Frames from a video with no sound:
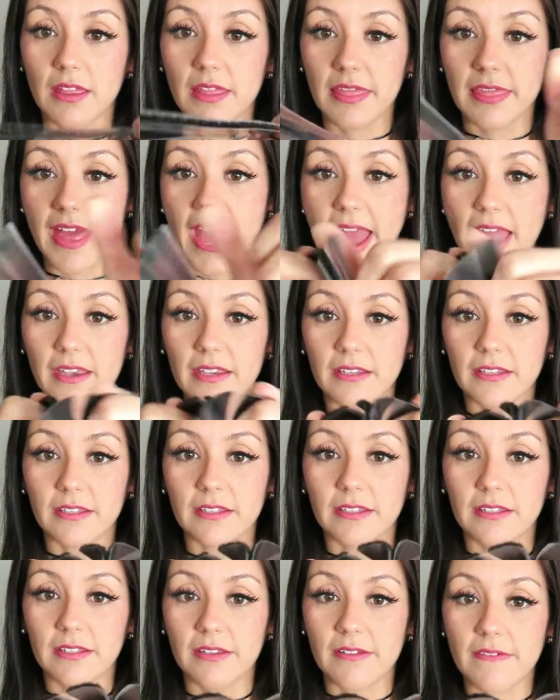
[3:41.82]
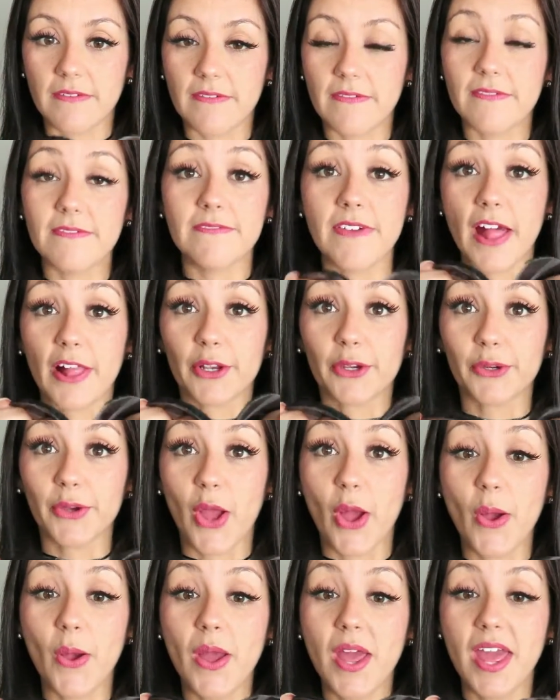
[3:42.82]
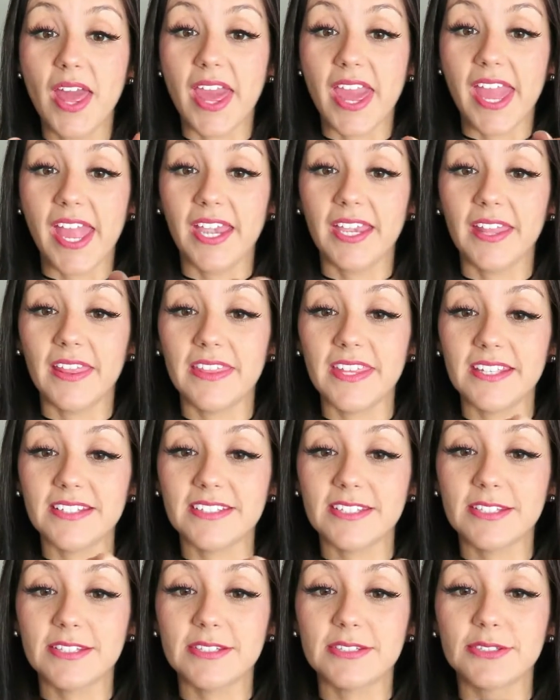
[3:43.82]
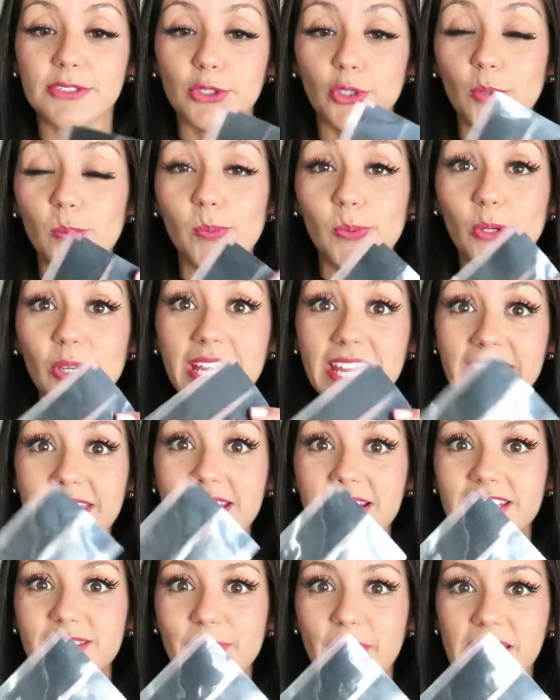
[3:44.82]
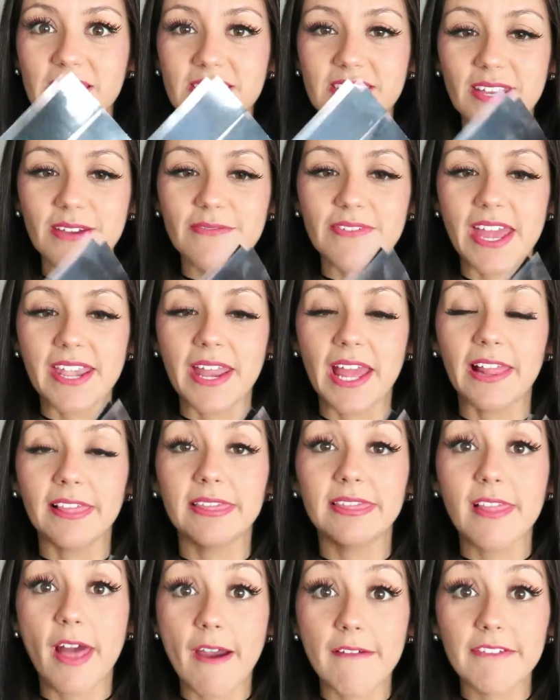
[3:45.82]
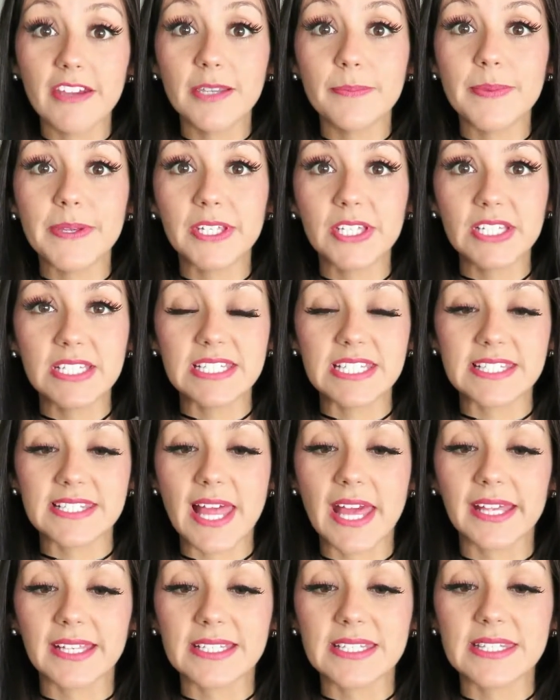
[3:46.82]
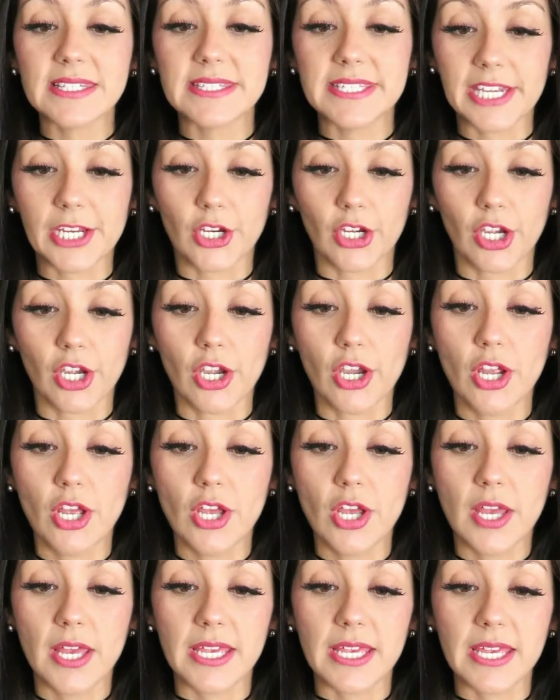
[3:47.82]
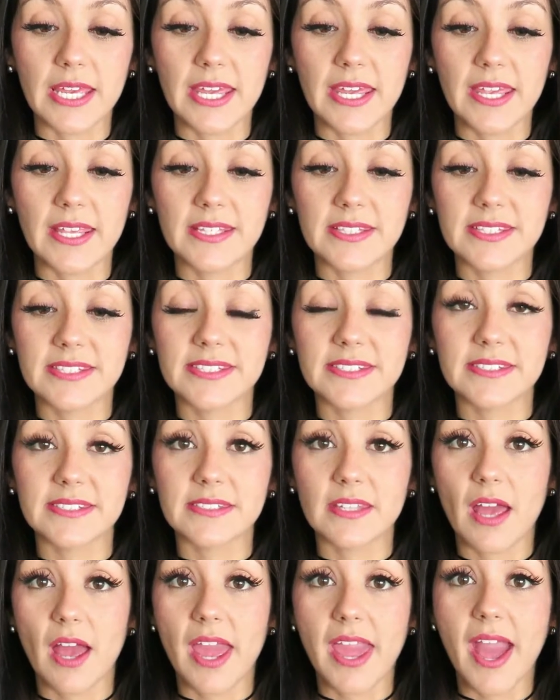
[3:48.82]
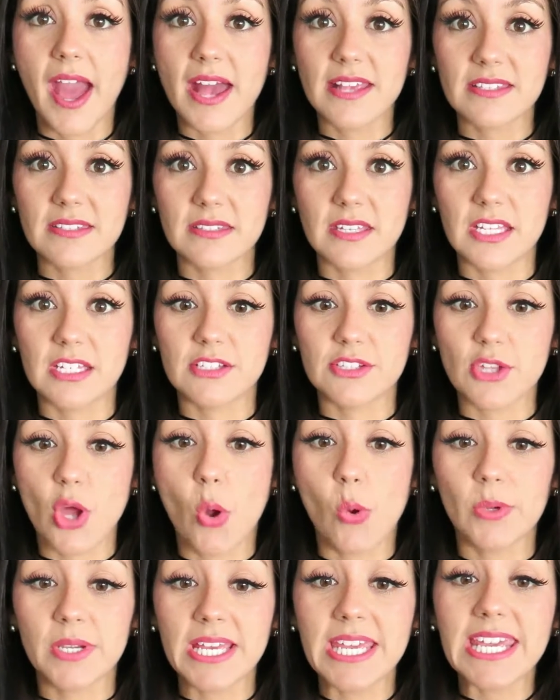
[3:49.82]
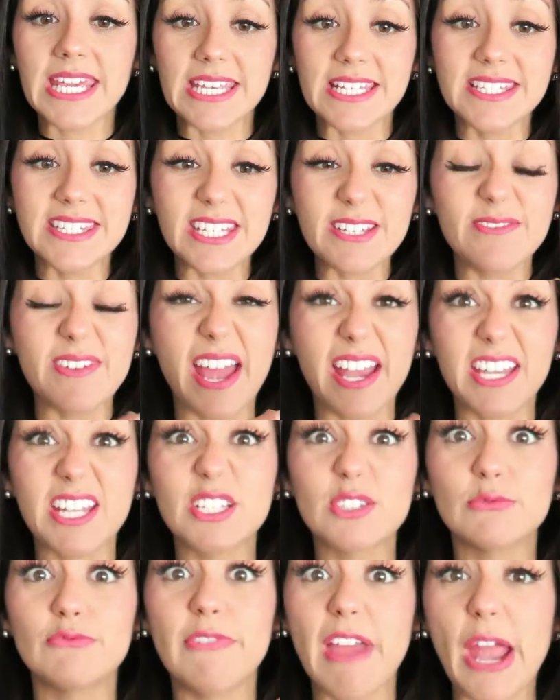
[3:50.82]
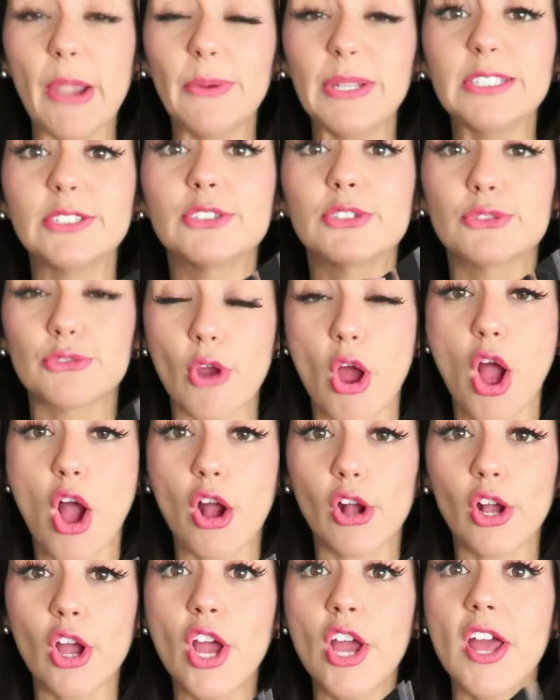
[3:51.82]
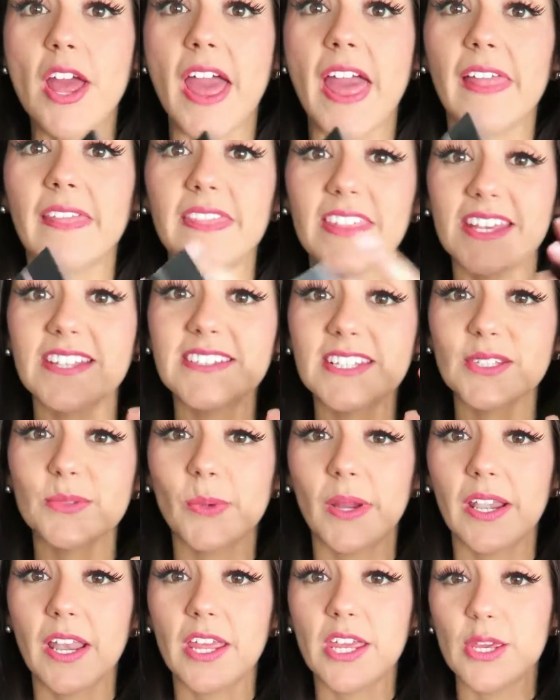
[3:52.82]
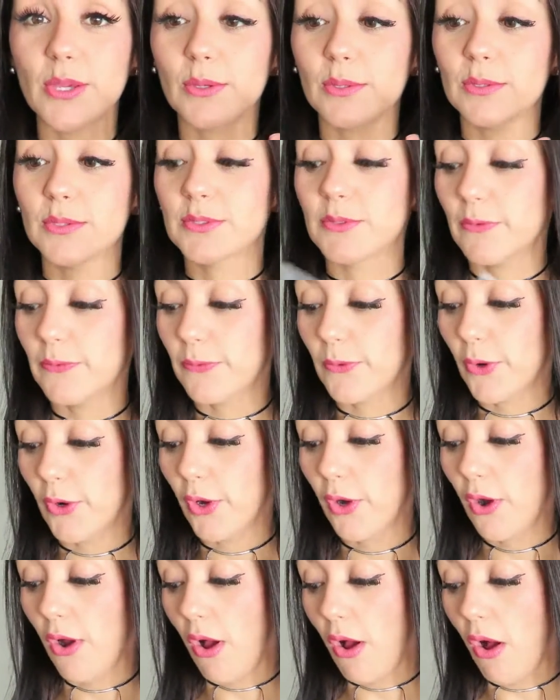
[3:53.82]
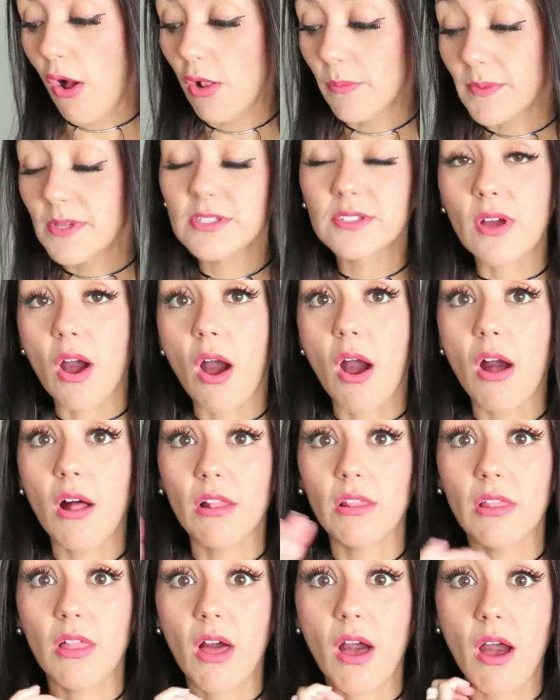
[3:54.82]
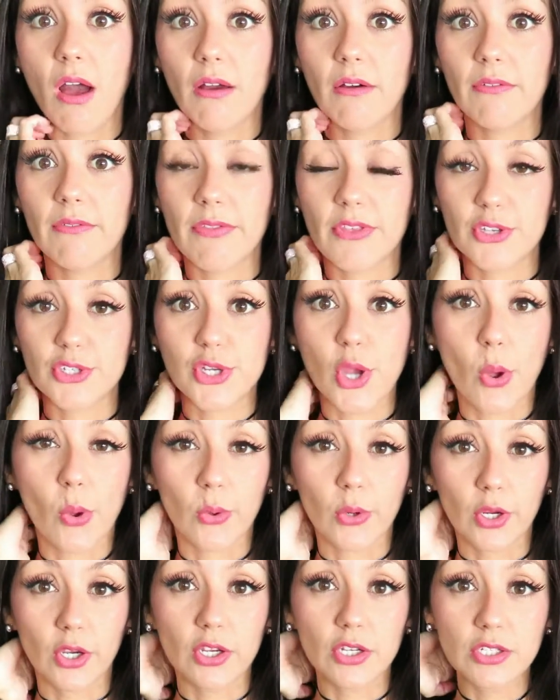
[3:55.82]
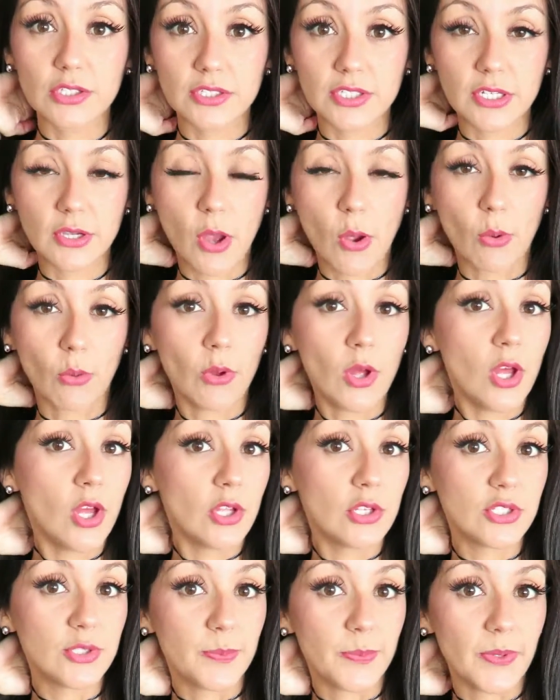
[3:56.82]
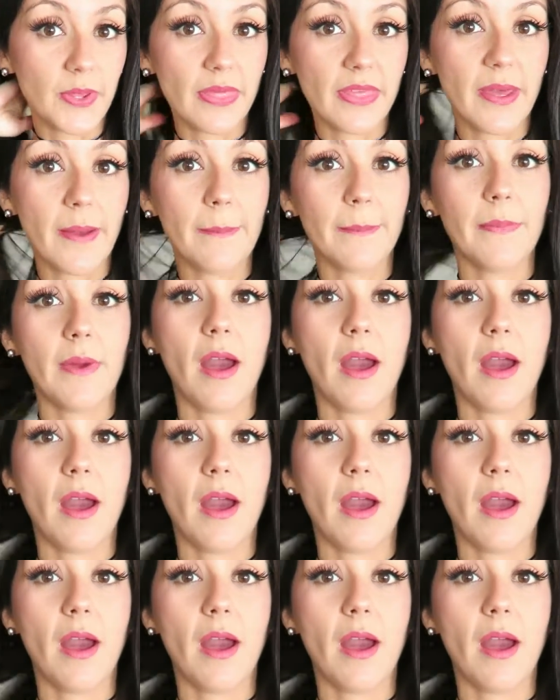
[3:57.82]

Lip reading: that. Velcro. And this is super inexpensive and I love it because it's like a sticker. It has its own adhesive and it's very strong. And this is what I use for almost all of the chokers, you know, to put them,